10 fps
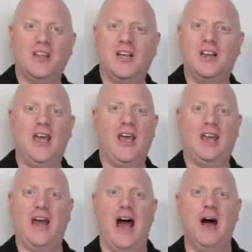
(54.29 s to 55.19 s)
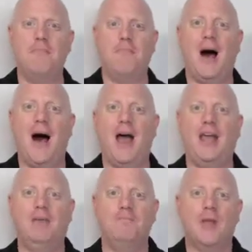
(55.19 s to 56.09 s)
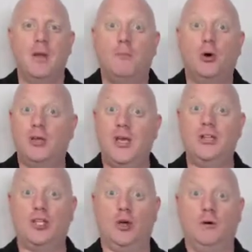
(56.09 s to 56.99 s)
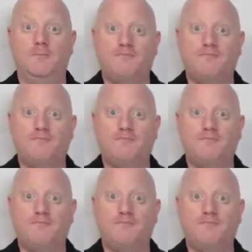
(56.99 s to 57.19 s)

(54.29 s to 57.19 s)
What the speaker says: the lid on my potential.